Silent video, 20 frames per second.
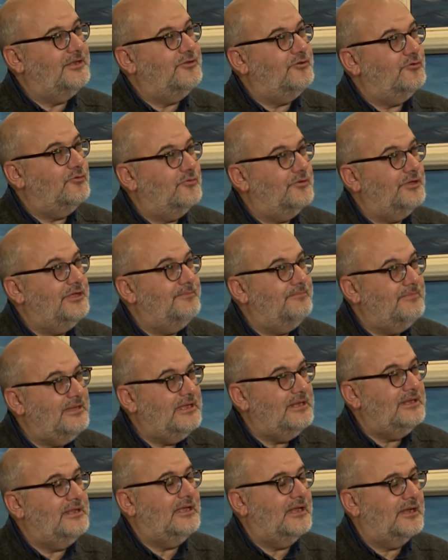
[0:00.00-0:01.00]
you
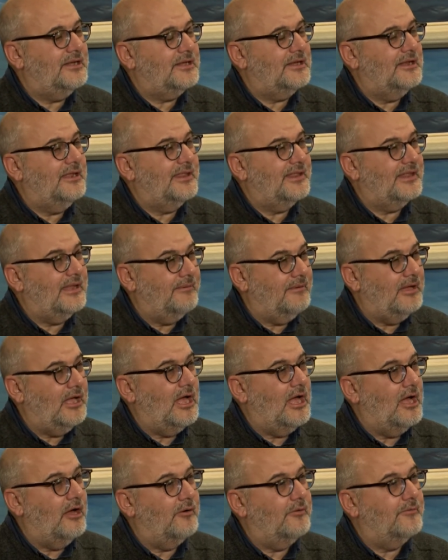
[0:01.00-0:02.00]
immediately
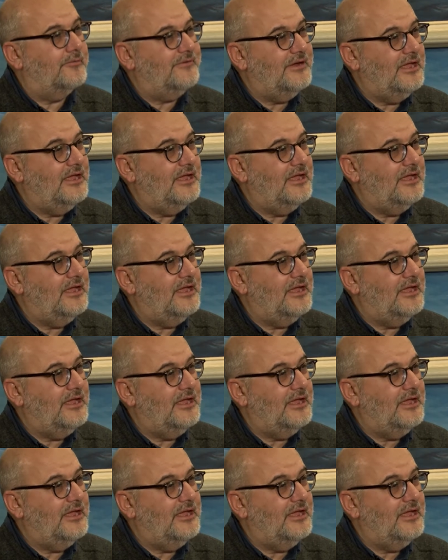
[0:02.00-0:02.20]
somehow